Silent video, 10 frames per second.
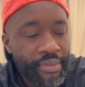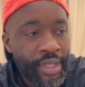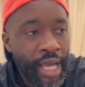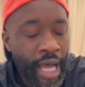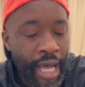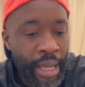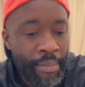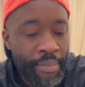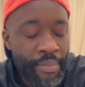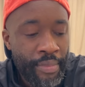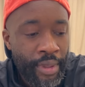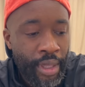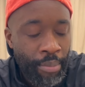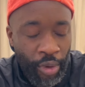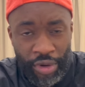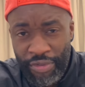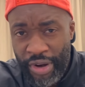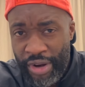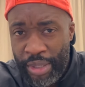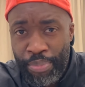But on a
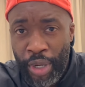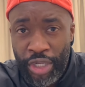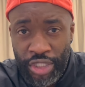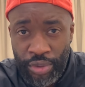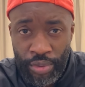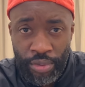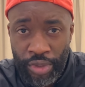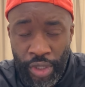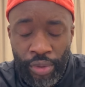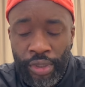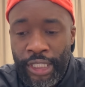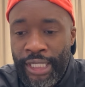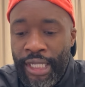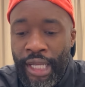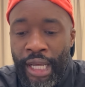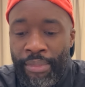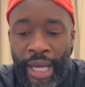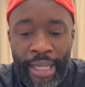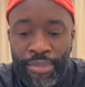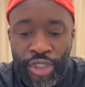very personal note,
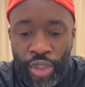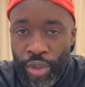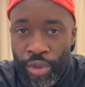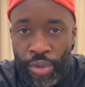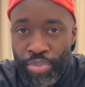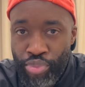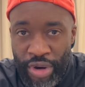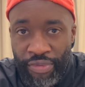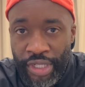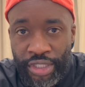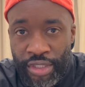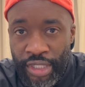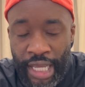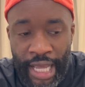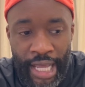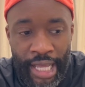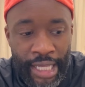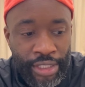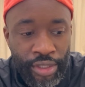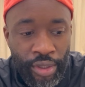I'm so privileged
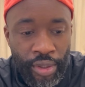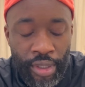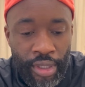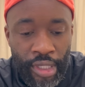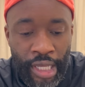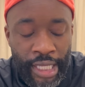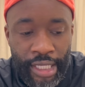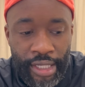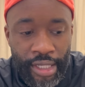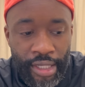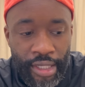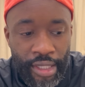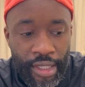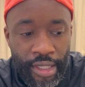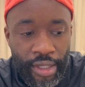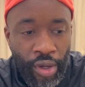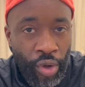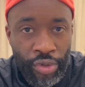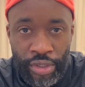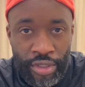and like
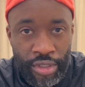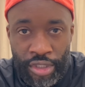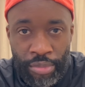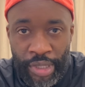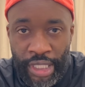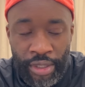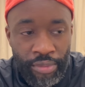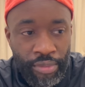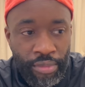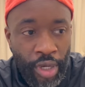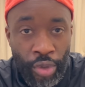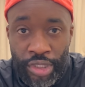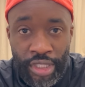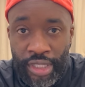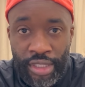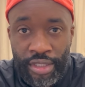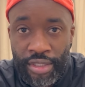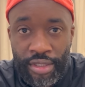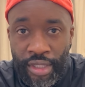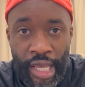honored to be hosting this.
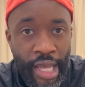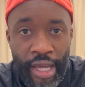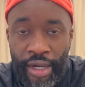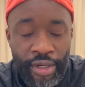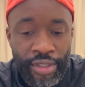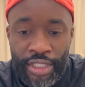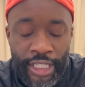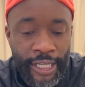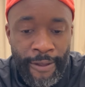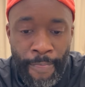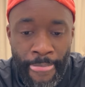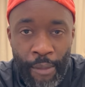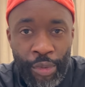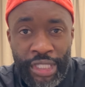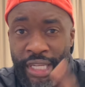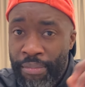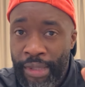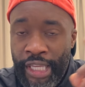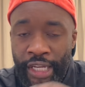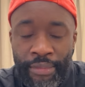Honestly, we just had a
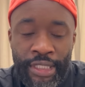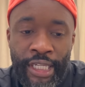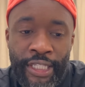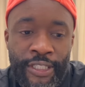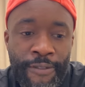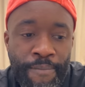meeting upstairs.